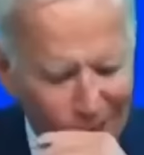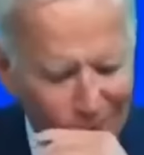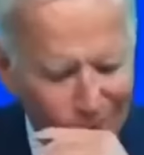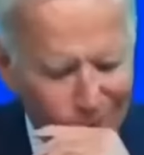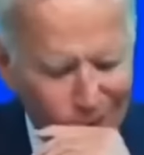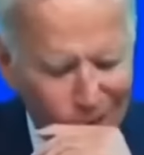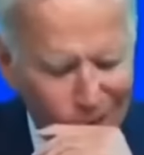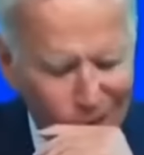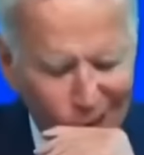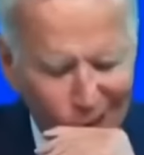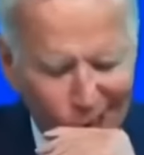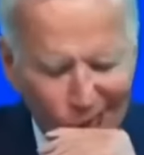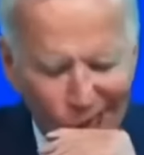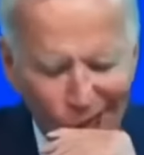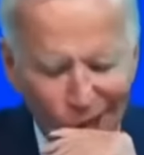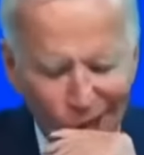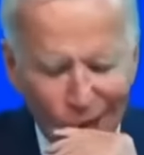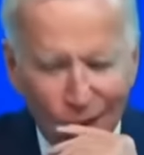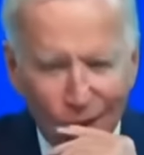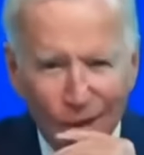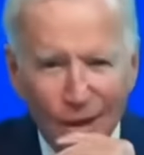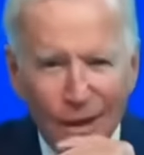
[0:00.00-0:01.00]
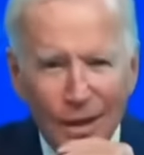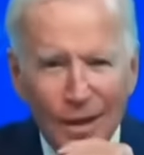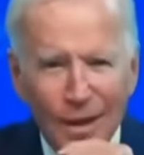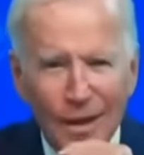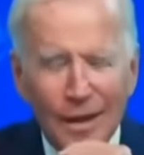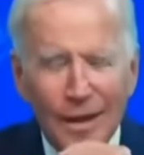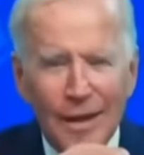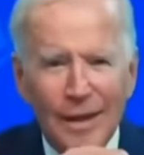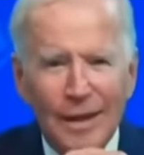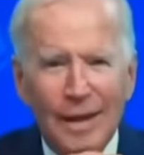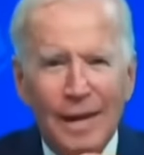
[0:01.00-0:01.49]
We have put
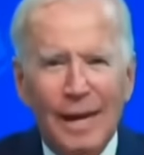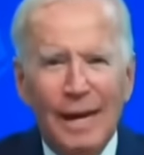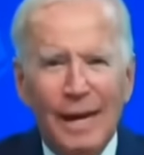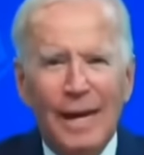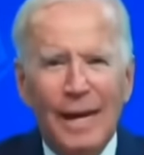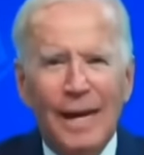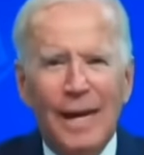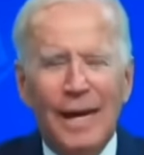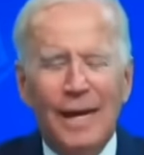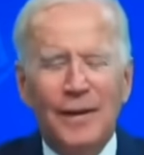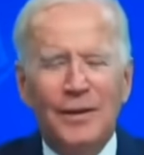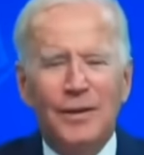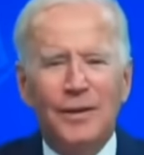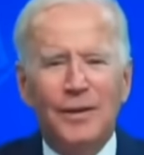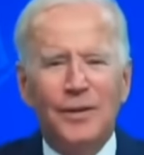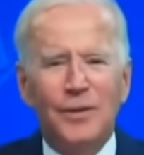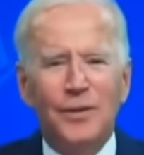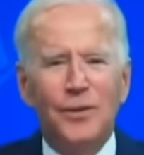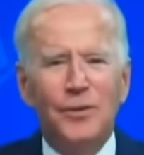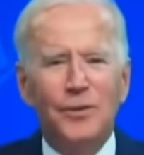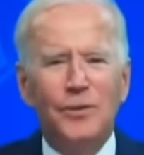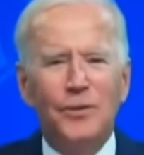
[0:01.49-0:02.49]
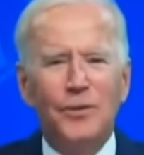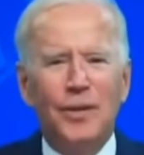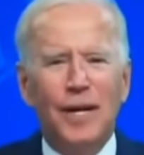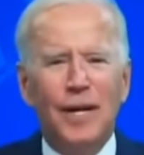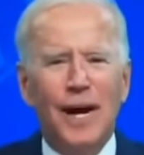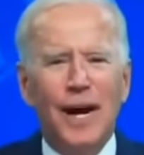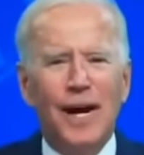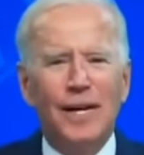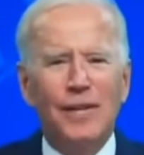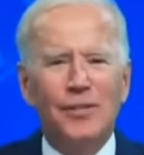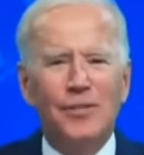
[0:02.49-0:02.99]
together, and
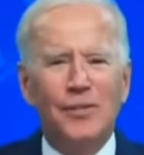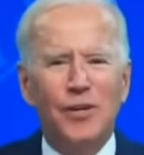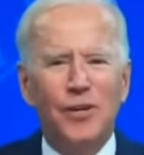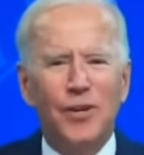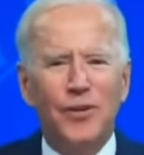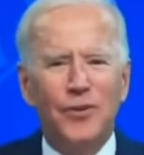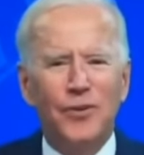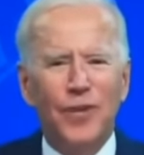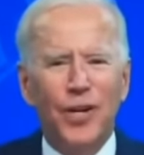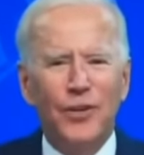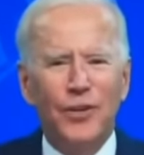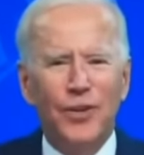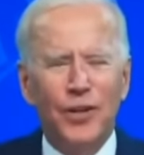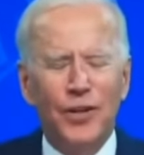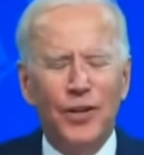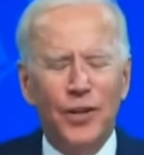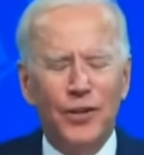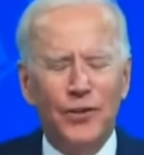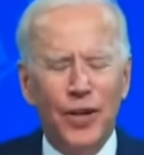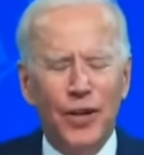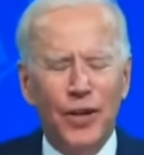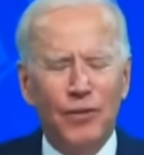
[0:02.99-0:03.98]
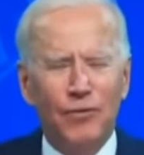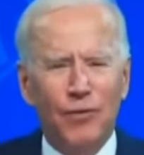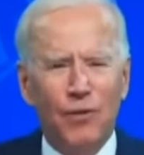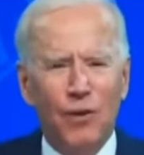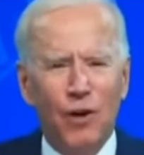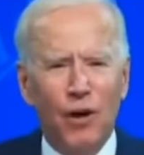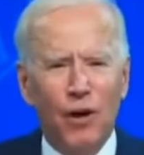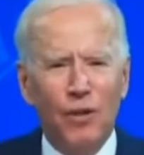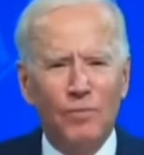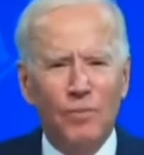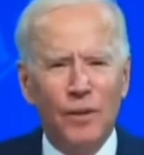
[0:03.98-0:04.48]
you guys did
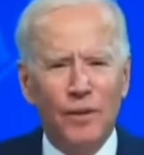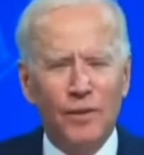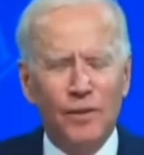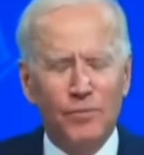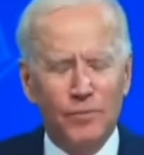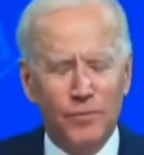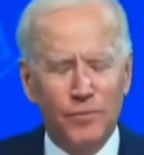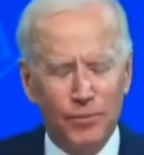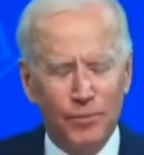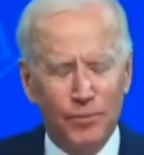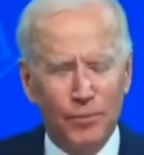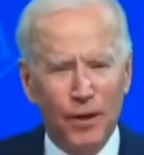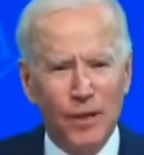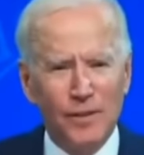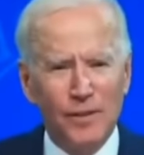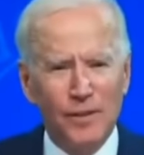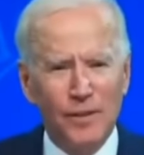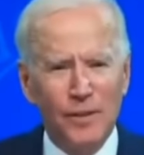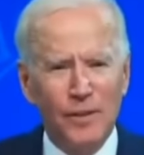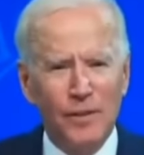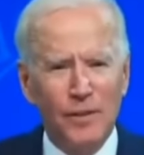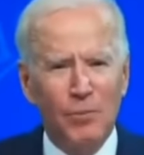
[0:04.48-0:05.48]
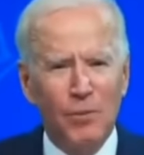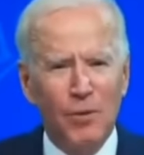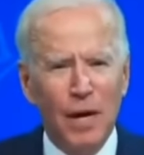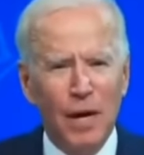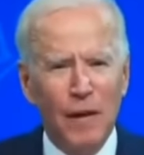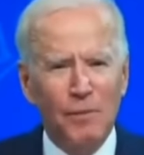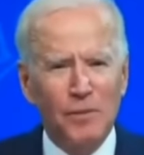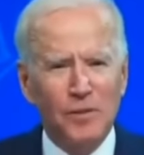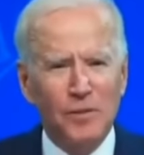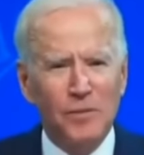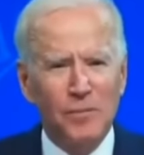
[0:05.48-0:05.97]
it for our administration, the
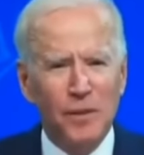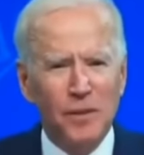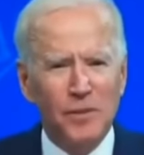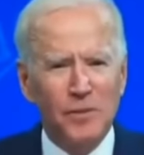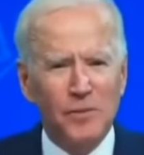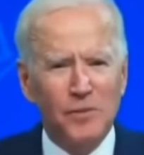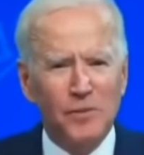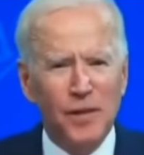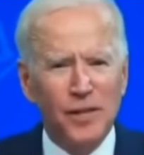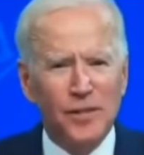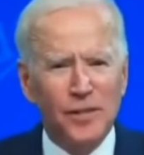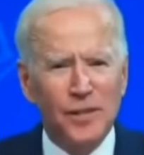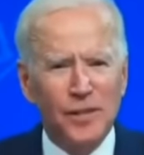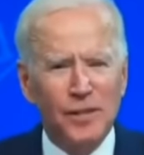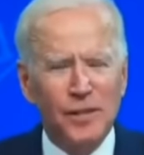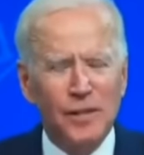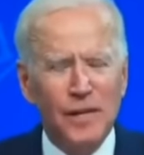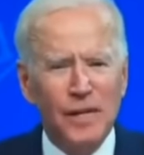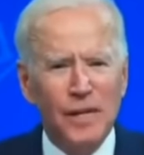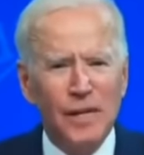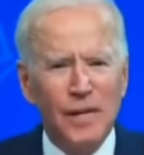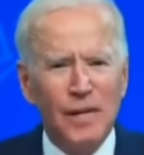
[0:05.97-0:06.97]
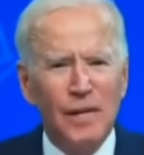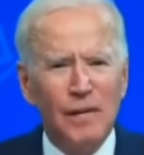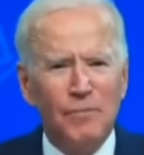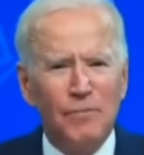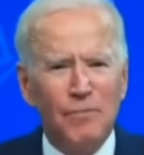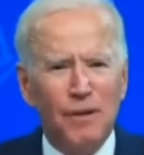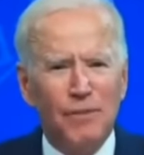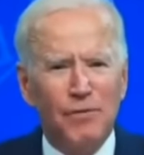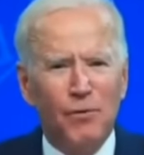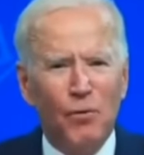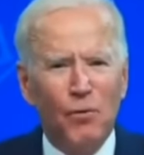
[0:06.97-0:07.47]
President Obama's administration
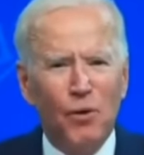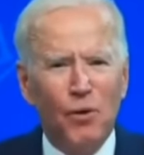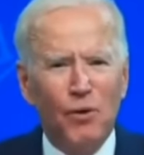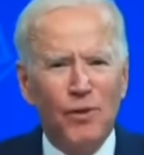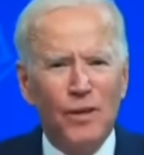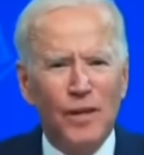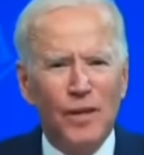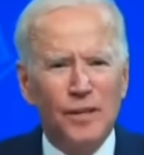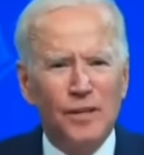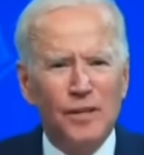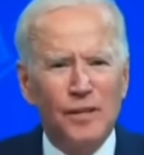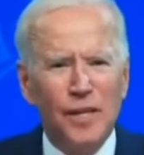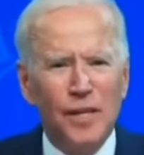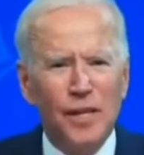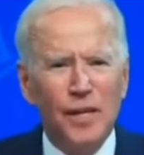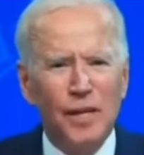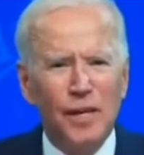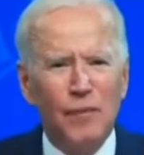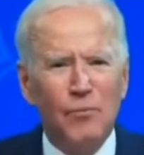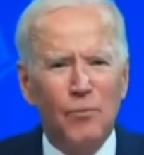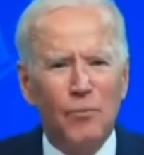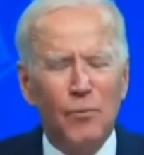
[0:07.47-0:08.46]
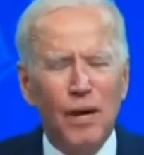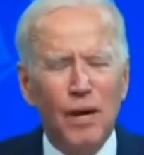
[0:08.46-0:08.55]
before this.